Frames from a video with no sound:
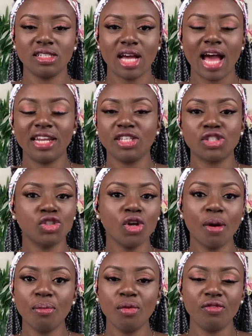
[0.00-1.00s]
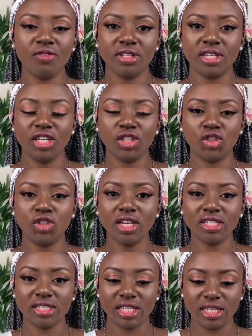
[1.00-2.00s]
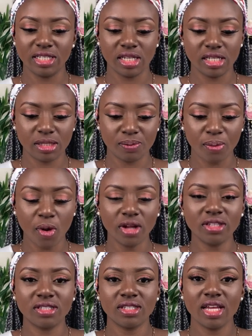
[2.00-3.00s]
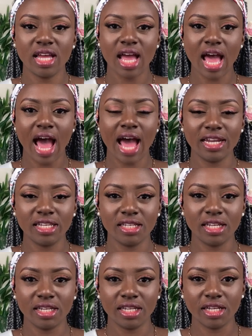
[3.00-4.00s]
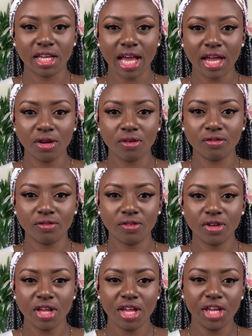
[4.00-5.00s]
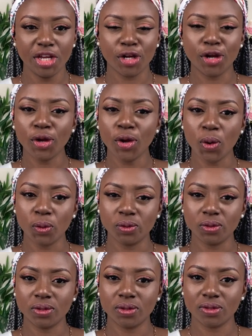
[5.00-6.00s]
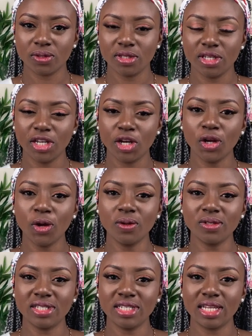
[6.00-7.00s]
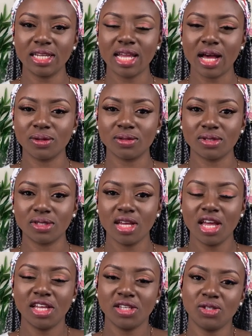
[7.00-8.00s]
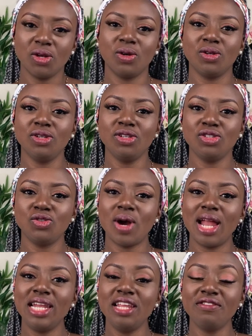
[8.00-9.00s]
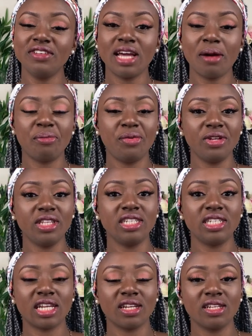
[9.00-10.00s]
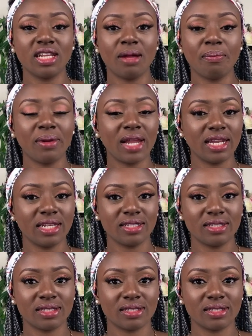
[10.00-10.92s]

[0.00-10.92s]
And it's not moving. It's just in a spot and it glows. It glows in and out. So you are living and breathing in another planet.